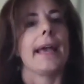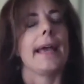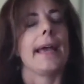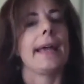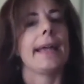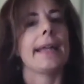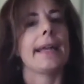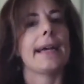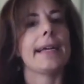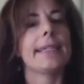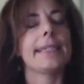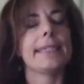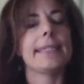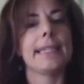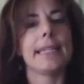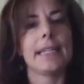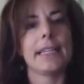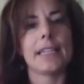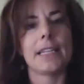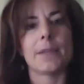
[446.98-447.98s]
And I
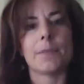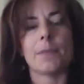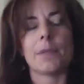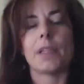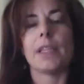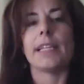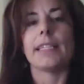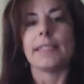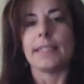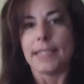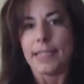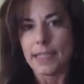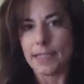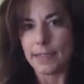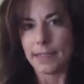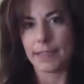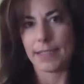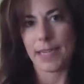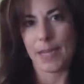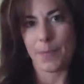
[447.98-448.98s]
say to them, let's take a
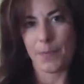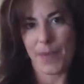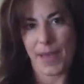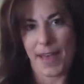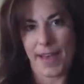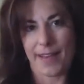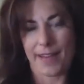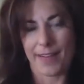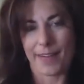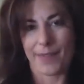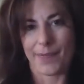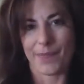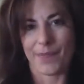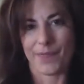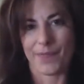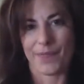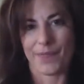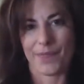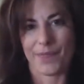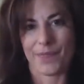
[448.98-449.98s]
step back
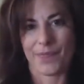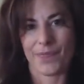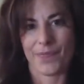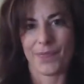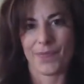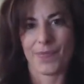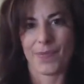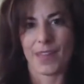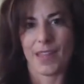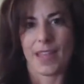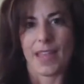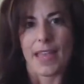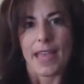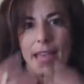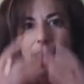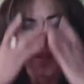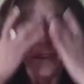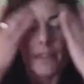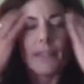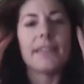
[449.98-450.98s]

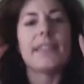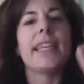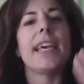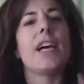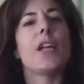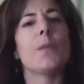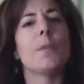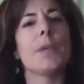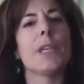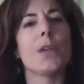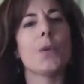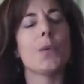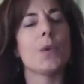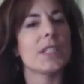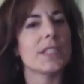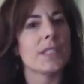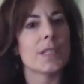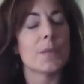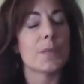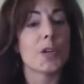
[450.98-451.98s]
and tell me,
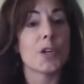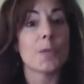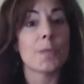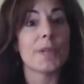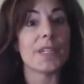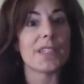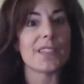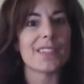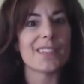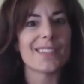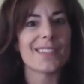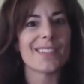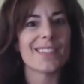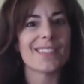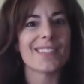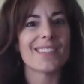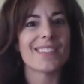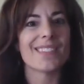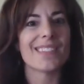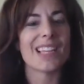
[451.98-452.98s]
what's the purpose
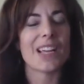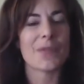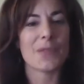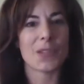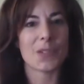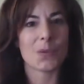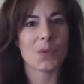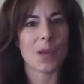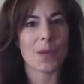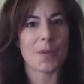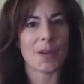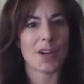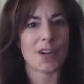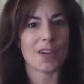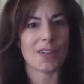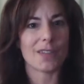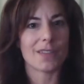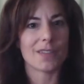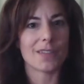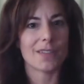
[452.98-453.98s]
of this
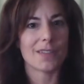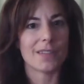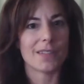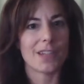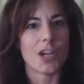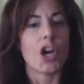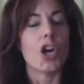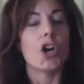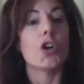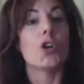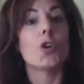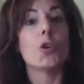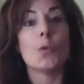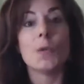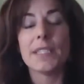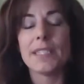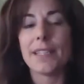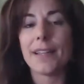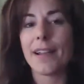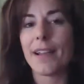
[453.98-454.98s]
webinar? Who
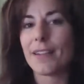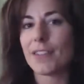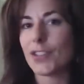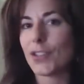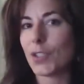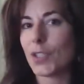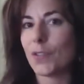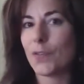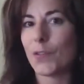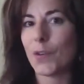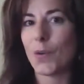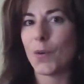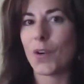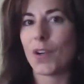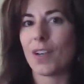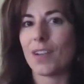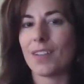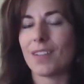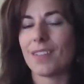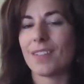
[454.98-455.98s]
is it actually
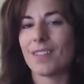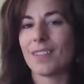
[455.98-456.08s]
for?